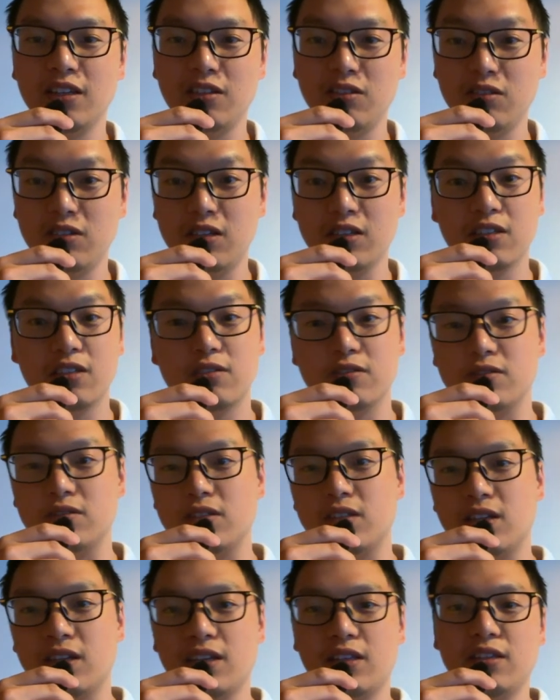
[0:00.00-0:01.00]
you can go
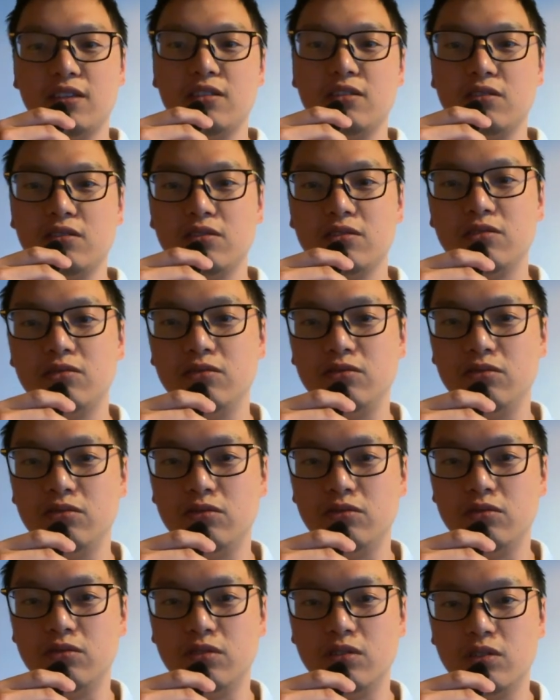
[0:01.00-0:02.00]
and get it to
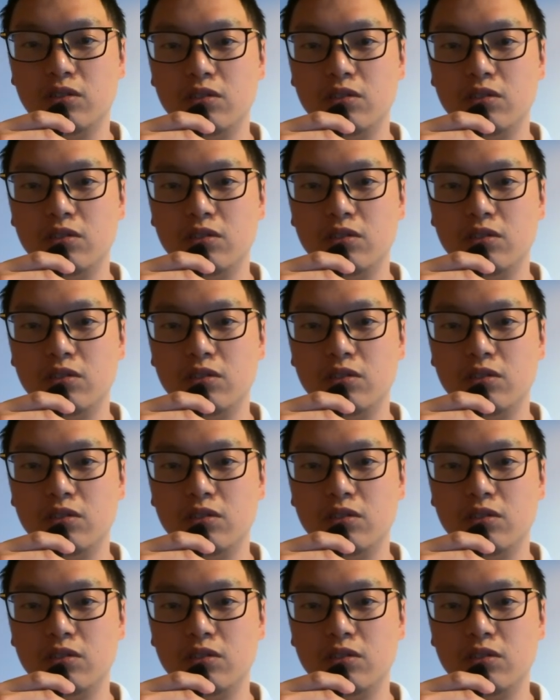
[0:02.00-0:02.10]
do